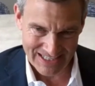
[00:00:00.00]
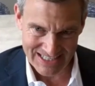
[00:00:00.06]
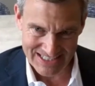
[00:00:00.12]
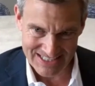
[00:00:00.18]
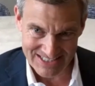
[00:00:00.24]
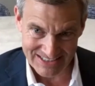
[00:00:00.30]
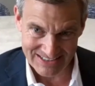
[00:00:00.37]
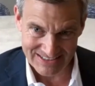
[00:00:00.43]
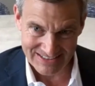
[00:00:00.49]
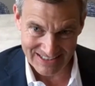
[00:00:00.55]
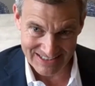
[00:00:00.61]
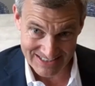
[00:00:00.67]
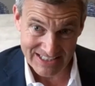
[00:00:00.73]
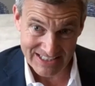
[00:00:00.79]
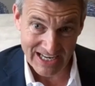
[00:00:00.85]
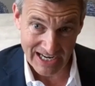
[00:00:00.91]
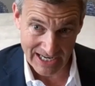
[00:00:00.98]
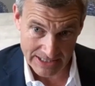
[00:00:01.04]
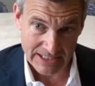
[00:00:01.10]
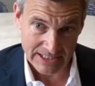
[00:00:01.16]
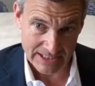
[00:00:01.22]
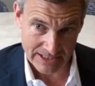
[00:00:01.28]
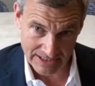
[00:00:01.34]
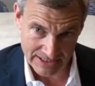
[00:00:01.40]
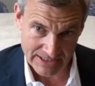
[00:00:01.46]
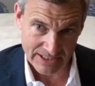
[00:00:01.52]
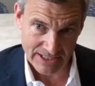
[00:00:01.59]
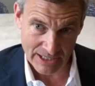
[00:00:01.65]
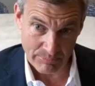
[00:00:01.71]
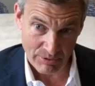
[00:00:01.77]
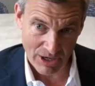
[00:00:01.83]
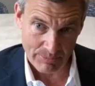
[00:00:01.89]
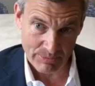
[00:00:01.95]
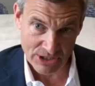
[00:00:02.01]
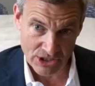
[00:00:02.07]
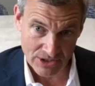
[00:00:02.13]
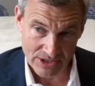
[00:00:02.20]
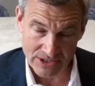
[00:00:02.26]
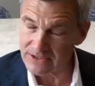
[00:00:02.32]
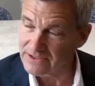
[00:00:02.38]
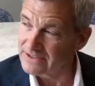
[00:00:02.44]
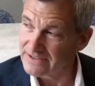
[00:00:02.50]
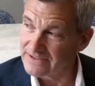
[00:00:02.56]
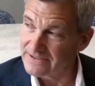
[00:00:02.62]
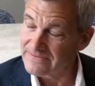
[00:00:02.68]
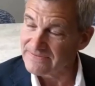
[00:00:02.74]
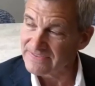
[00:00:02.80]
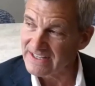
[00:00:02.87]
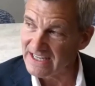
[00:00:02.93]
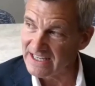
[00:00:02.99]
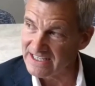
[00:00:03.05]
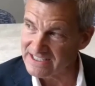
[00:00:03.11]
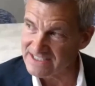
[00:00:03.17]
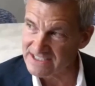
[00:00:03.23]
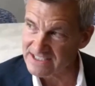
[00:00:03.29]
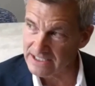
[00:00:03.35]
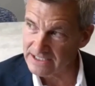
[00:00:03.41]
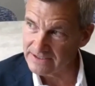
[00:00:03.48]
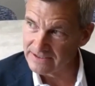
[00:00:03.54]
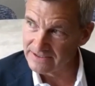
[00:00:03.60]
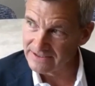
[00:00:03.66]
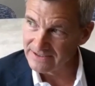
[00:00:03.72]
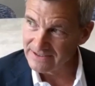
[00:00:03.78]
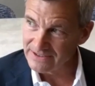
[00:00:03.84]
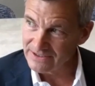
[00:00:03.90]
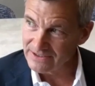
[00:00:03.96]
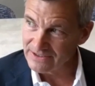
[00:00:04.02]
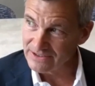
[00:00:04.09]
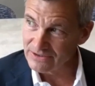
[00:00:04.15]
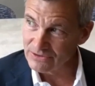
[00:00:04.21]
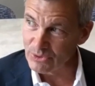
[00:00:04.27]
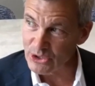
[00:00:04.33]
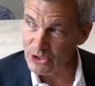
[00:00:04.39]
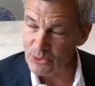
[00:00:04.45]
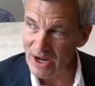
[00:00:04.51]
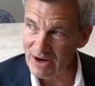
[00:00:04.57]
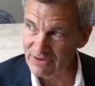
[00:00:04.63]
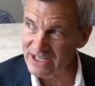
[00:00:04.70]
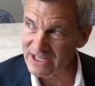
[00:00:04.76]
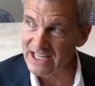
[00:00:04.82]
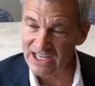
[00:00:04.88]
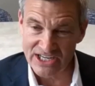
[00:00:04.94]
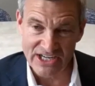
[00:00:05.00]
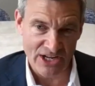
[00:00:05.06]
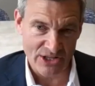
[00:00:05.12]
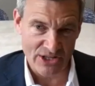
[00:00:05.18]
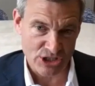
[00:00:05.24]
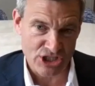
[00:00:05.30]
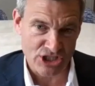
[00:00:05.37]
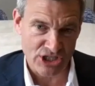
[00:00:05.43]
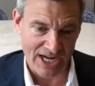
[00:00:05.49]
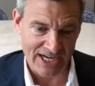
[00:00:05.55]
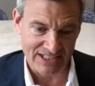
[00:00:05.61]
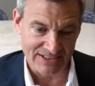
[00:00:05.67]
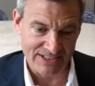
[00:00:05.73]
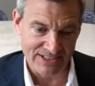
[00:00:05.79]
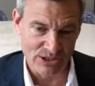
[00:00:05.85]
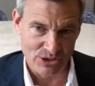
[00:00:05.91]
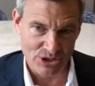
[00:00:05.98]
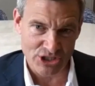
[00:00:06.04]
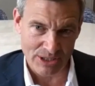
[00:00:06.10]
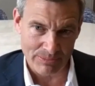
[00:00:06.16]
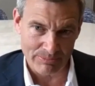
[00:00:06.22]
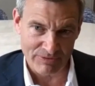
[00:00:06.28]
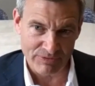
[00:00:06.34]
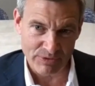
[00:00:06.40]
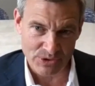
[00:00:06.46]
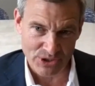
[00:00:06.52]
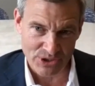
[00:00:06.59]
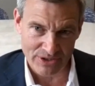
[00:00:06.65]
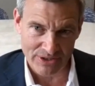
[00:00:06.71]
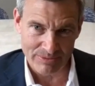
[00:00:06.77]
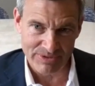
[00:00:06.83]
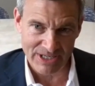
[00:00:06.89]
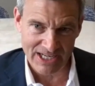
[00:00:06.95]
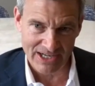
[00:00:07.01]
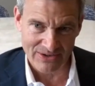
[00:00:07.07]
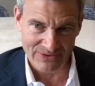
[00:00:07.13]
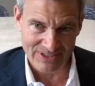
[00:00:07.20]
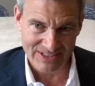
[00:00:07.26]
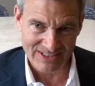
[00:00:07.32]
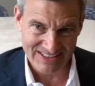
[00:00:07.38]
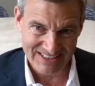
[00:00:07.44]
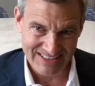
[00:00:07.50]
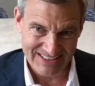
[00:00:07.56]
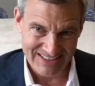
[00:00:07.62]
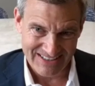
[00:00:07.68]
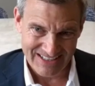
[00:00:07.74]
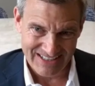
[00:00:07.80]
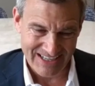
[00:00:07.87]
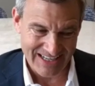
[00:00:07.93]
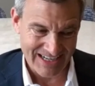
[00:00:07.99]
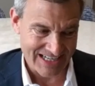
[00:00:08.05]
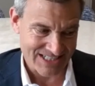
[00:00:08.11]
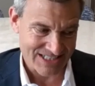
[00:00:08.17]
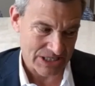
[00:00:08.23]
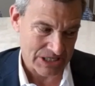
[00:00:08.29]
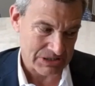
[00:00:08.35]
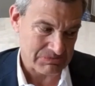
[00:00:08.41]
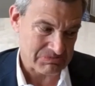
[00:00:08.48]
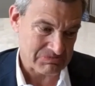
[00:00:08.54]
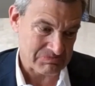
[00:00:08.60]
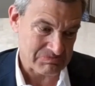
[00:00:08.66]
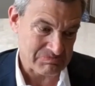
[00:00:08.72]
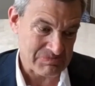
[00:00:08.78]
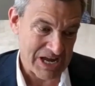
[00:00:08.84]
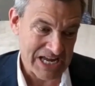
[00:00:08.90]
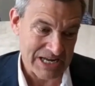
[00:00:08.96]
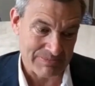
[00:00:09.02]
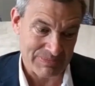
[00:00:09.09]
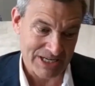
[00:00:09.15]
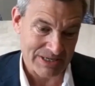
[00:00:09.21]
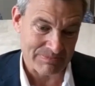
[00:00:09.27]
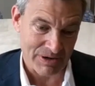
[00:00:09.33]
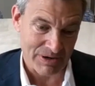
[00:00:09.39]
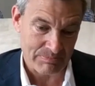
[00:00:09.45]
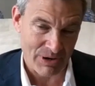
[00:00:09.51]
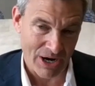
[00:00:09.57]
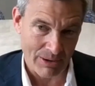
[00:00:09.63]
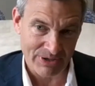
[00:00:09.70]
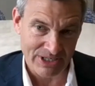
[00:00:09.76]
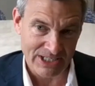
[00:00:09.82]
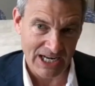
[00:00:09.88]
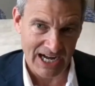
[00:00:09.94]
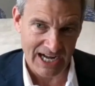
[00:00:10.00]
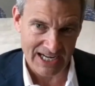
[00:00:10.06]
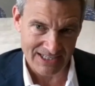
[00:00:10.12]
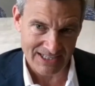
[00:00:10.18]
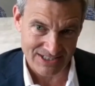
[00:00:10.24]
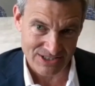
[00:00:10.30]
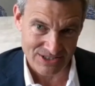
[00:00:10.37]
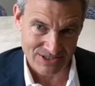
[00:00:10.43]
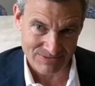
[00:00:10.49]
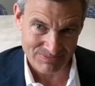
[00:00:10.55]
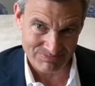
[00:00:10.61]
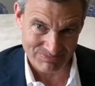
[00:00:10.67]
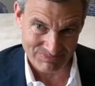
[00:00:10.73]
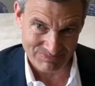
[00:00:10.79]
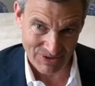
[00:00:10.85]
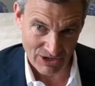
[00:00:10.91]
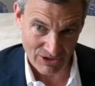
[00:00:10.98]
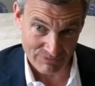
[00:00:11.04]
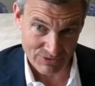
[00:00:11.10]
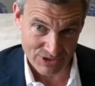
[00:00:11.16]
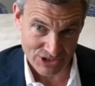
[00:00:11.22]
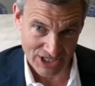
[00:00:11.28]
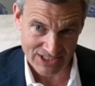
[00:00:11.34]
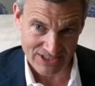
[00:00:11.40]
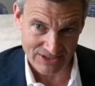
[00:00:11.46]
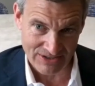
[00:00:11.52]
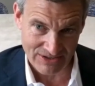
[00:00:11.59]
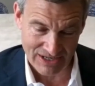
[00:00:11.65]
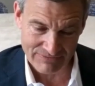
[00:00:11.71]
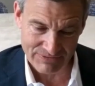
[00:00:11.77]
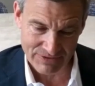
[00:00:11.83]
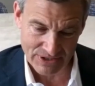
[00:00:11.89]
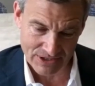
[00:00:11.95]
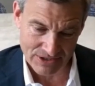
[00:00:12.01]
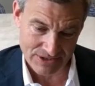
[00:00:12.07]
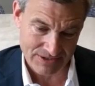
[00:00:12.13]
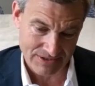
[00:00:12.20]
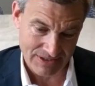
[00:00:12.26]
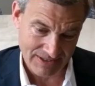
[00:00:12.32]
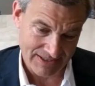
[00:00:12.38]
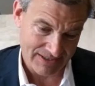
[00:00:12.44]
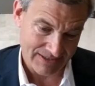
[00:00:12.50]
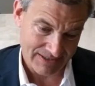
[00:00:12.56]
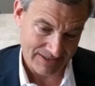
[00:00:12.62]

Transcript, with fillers: And I said, I said, mm-hmm. yeah, I think, I think I probably could. And he said, yep. will you ever get another shot at leadership if you turn them down? And I said, maybe, but probably not because I'll have rejected an offer. And he goes,